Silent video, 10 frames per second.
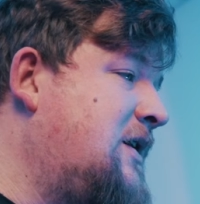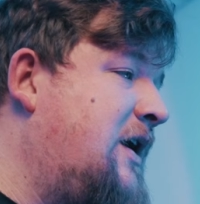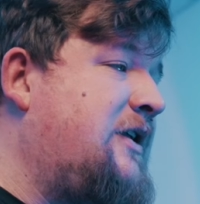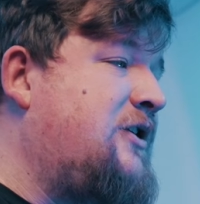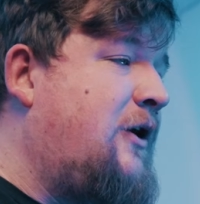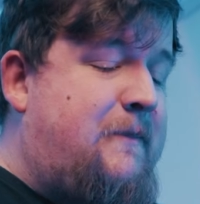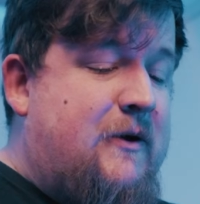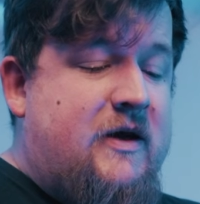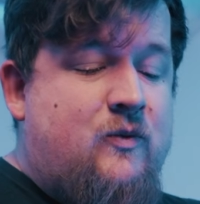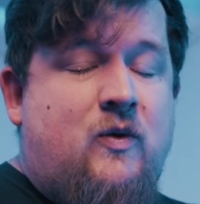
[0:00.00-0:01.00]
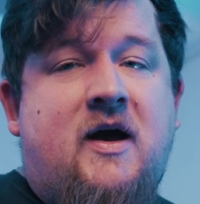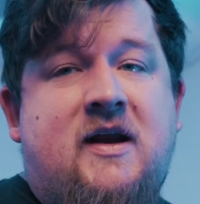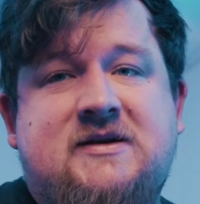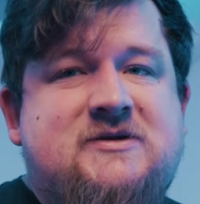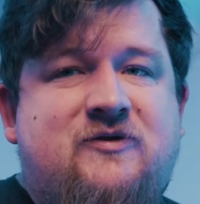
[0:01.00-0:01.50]
Now, you got built-in
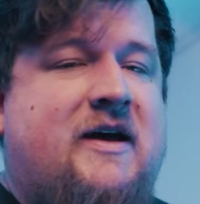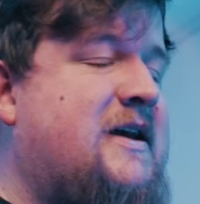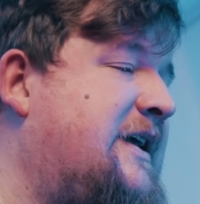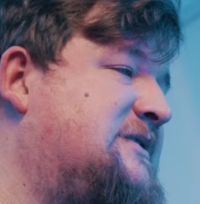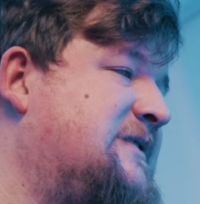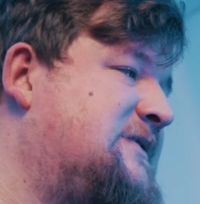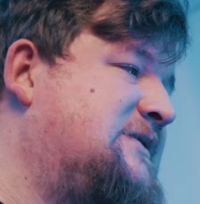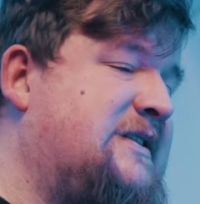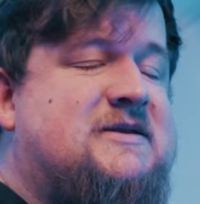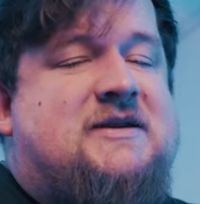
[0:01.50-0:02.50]
wireless, great connectivity. This